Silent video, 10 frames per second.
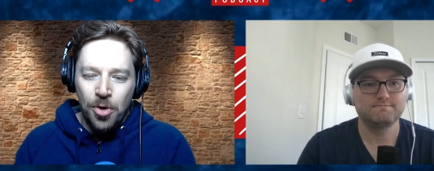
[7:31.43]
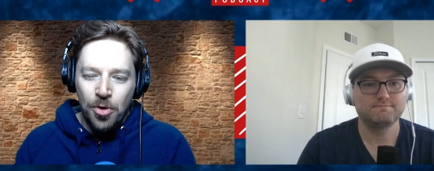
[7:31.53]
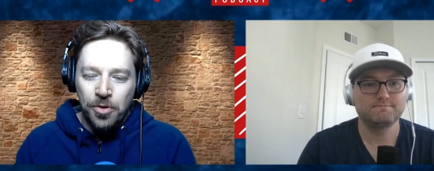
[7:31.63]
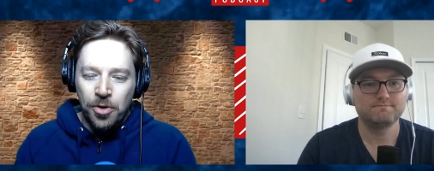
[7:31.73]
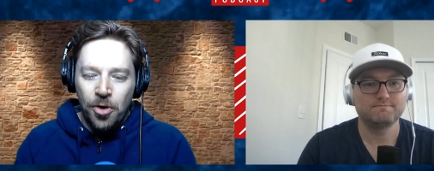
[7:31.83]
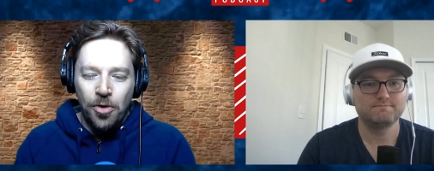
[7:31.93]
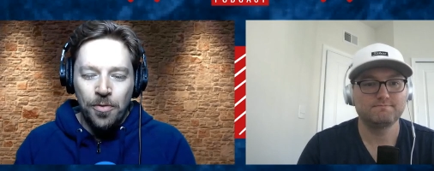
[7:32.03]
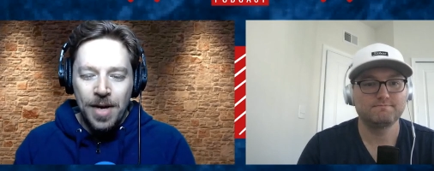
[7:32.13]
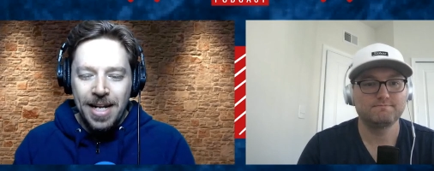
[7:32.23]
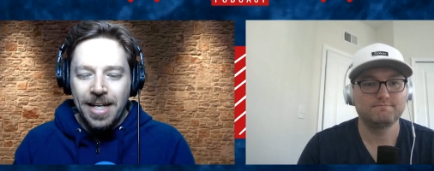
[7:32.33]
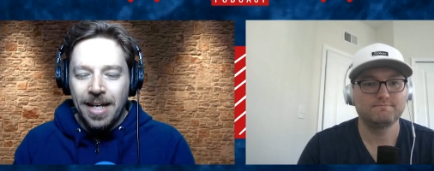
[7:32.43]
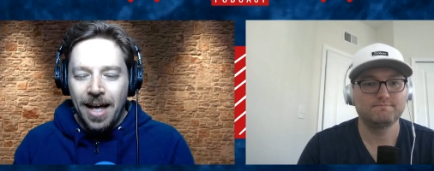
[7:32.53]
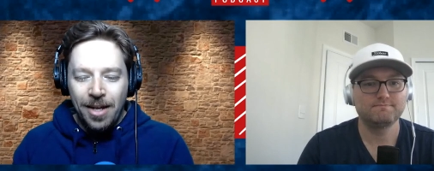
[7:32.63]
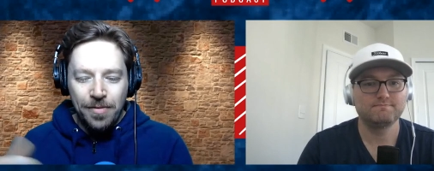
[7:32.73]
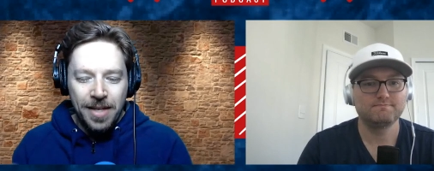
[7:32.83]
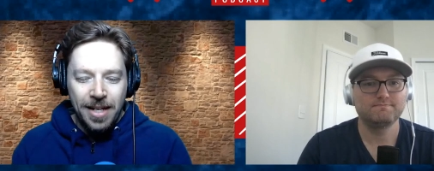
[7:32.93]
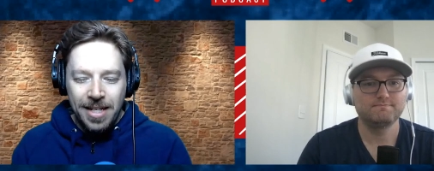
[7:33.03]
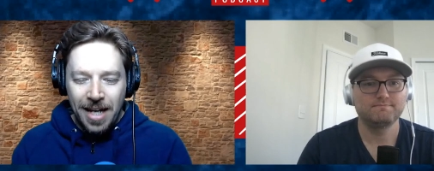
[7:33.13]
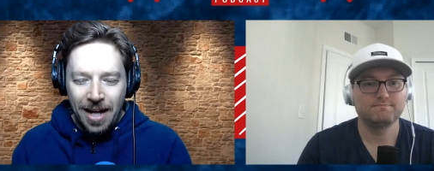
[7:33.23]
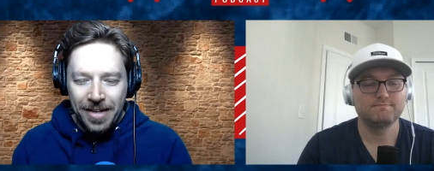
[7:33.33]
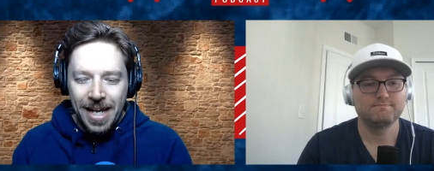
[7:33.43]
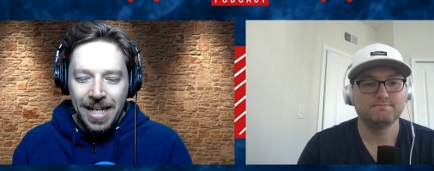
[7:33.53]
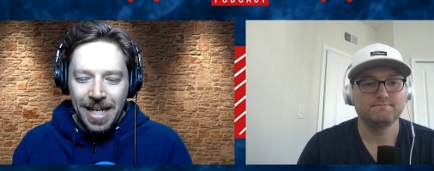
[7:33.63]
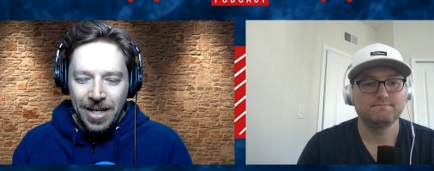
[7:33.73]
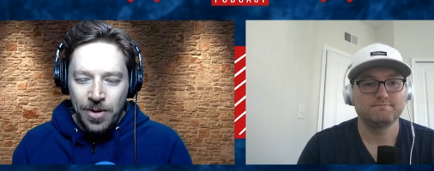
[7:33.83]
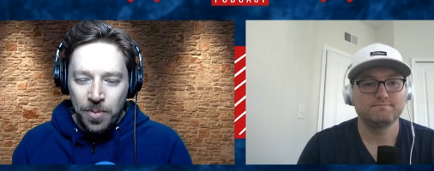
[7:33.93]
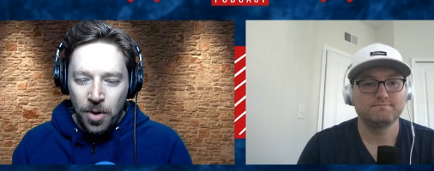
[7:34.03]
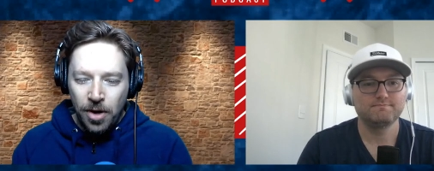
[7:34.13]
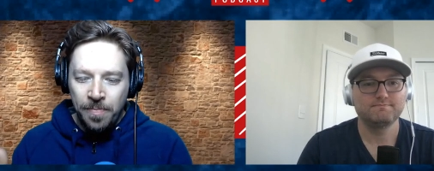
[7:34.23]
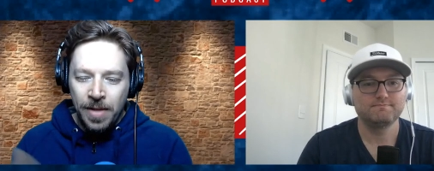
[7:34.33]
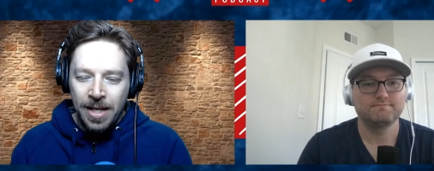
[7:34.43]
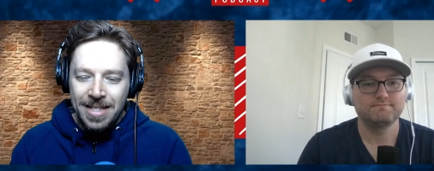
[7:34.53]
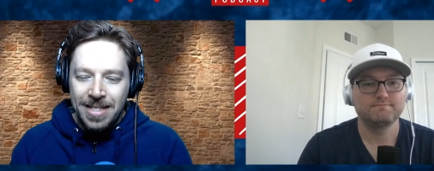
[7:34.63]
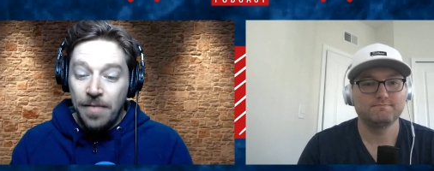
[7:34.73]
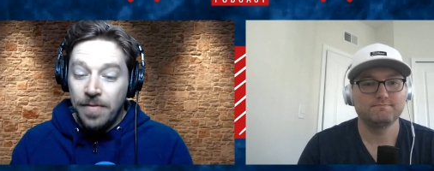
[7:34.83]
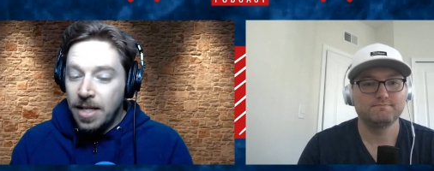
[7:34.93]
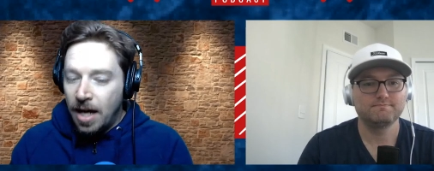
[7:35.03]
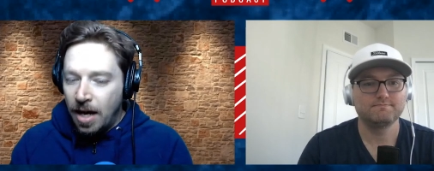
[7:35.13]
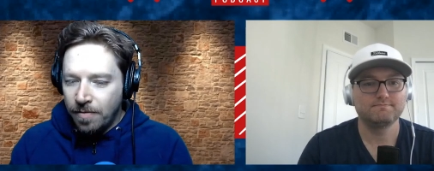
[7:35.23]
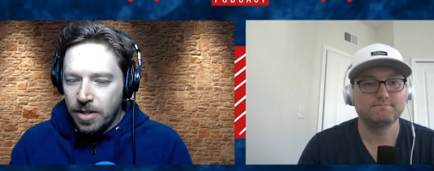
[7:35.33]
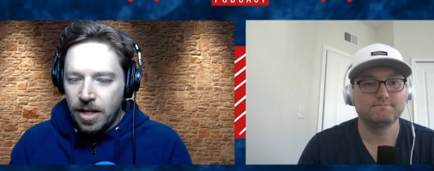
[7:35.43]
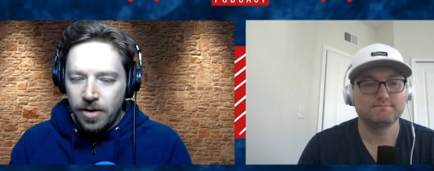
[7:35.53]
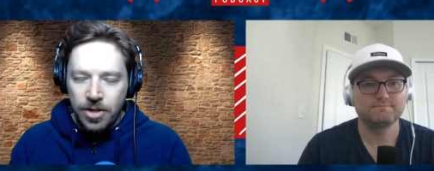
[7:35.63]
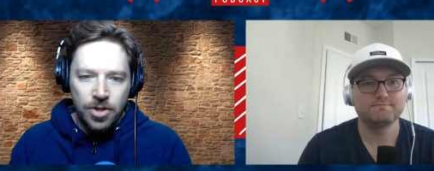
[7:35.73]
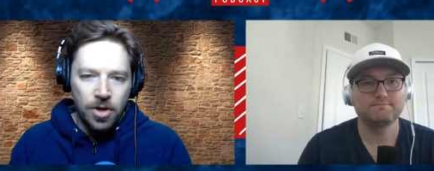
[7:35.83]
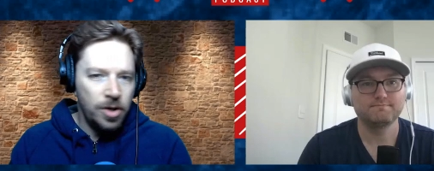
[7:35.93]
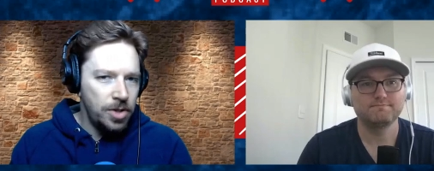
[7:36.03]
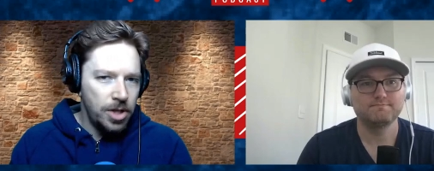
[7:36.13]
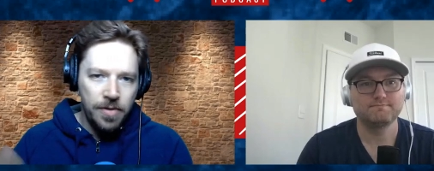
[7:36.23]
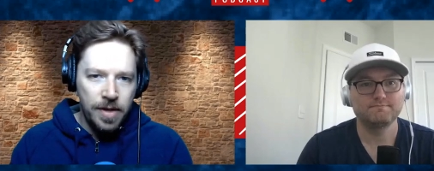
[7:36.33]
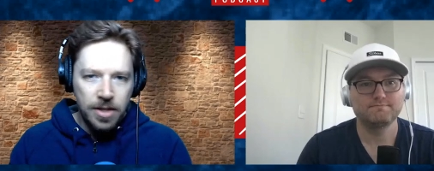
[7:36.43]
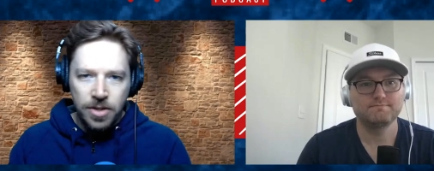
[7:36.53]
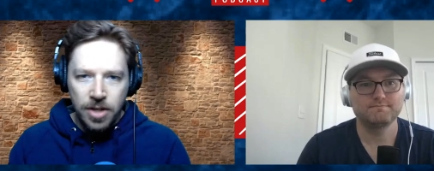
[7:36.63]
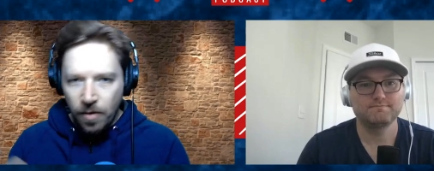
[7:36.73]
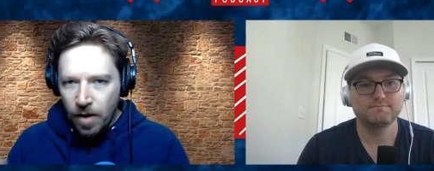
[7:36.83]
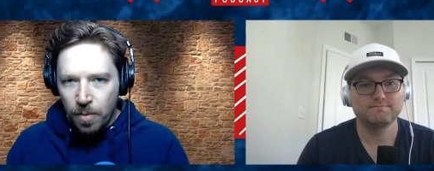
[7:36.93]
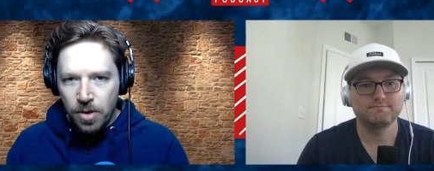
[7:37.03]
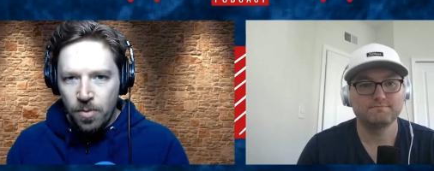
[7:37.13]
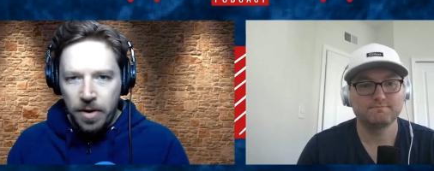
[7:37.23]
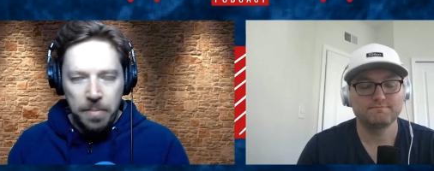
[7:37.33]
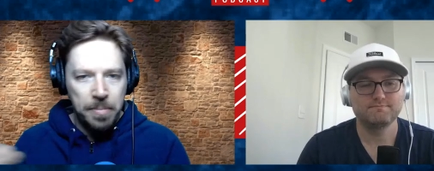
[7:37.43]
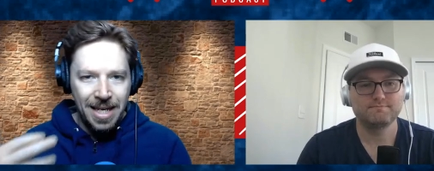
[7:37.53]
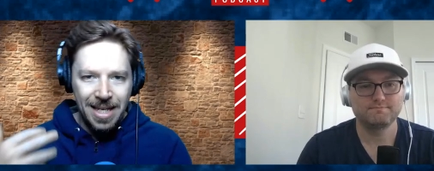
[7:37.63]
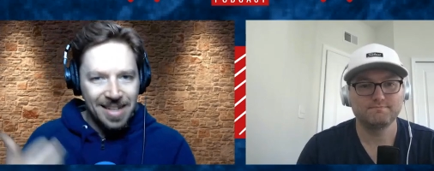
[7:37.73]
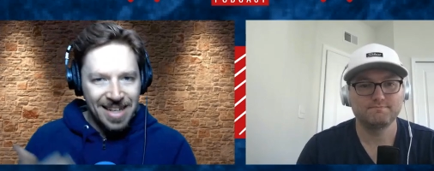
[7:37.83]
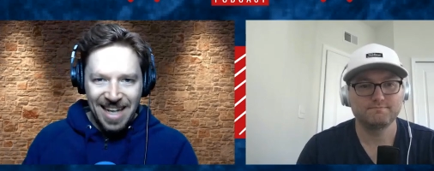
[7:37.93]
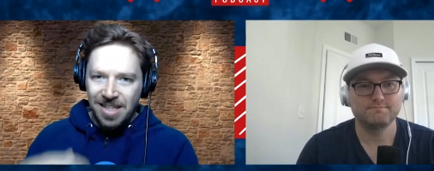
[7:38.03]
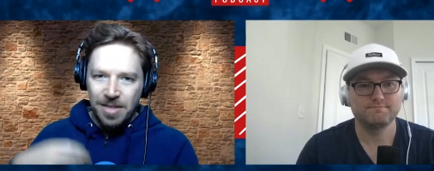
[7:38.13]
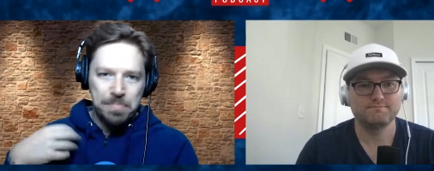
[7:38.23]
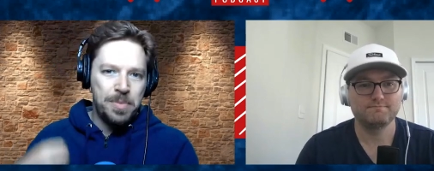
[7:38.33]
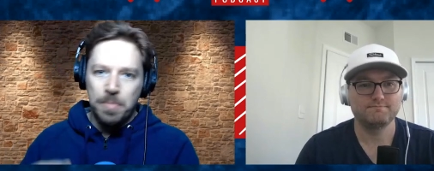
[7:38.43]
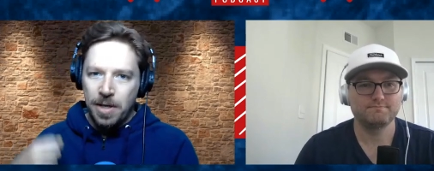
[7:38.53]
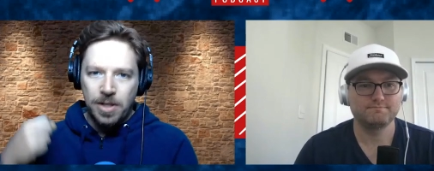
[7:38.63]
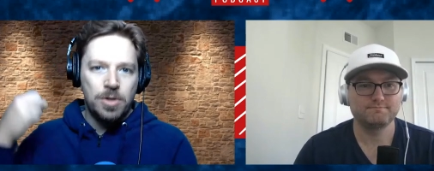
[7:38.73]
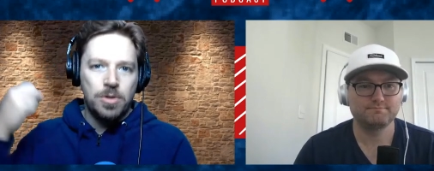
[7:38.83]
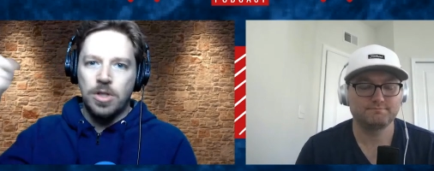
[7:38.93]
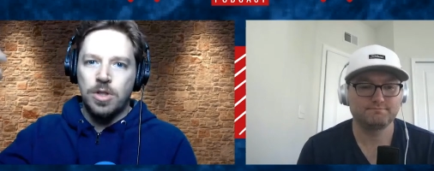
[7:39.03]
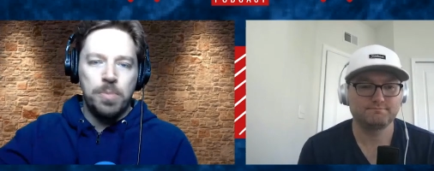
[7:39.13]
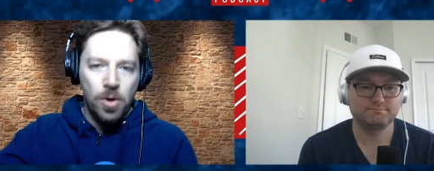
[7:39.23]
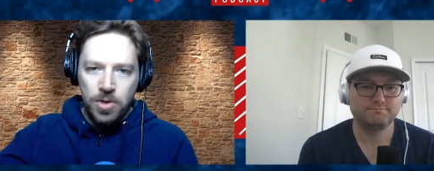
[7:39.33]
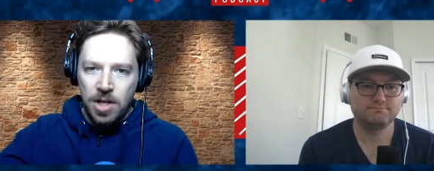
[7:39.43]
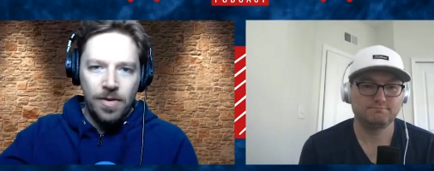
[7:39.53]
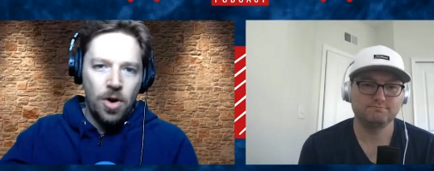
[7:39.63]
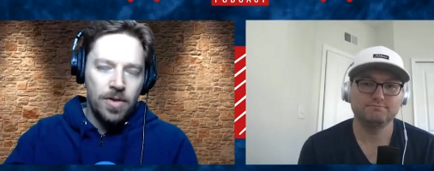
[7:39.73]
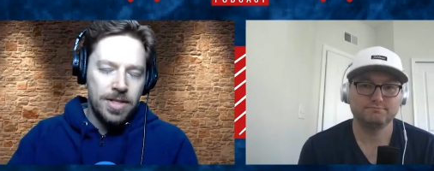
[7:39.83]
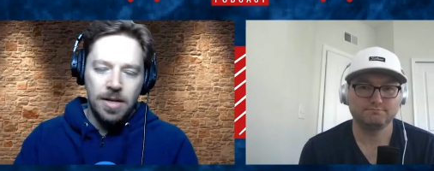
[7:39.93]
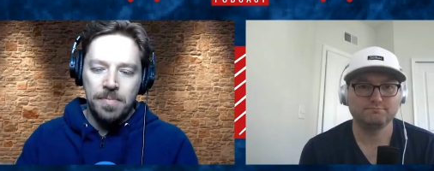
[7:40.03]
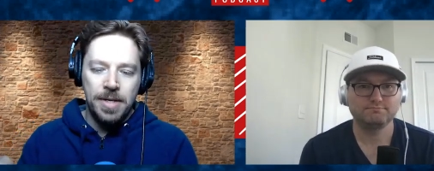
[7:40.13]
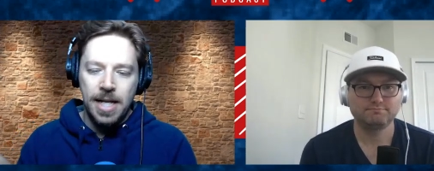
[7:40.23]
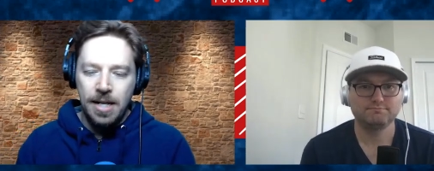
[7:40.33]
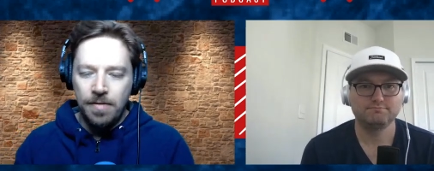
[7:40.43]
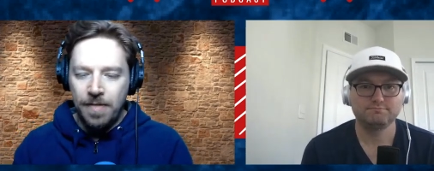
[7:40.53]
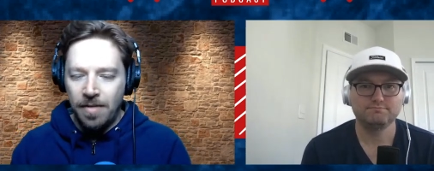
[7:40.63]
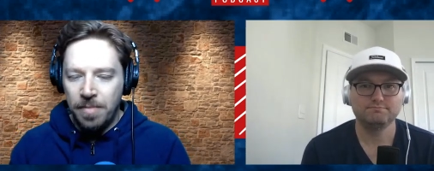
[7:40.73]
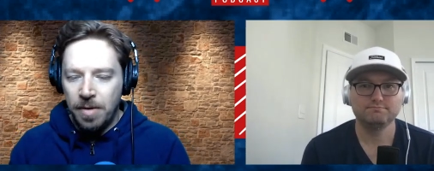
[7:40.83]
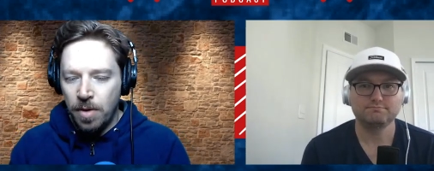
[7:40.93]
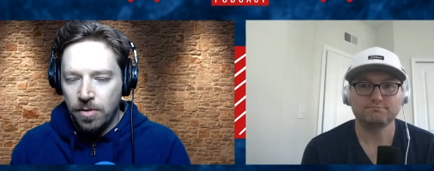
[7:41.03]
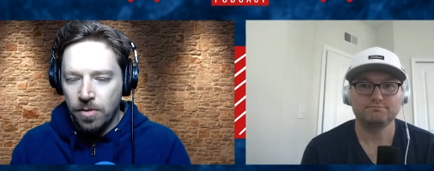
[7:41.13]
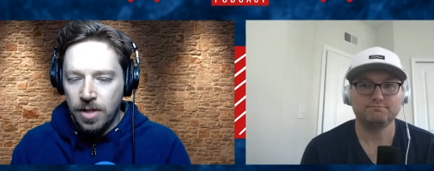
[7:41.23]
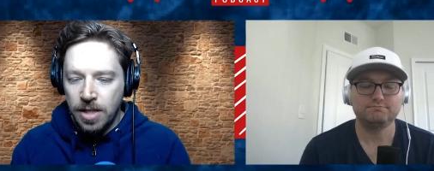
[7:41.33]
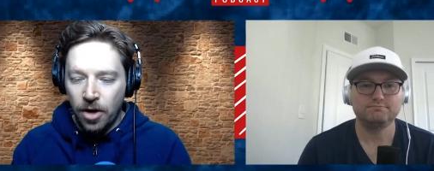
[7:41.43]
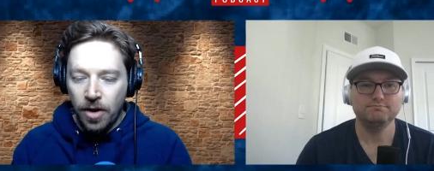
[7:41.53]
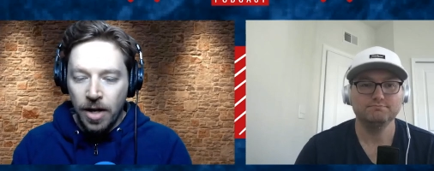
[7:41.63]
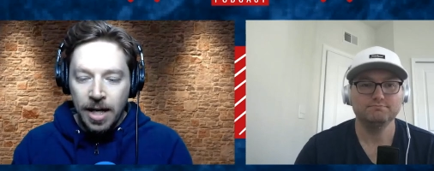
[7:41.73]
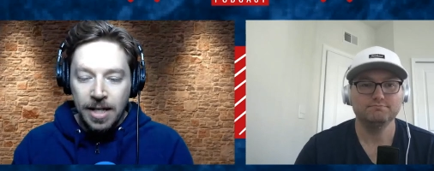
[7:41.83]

Speaker 1: overall rating ahead of Kenny Golladay at 81, 79 for Kadarius Toney, which I think is, you know, right where you want to be. Guy could be explosive and all of a sudden be an 85 midway through the year.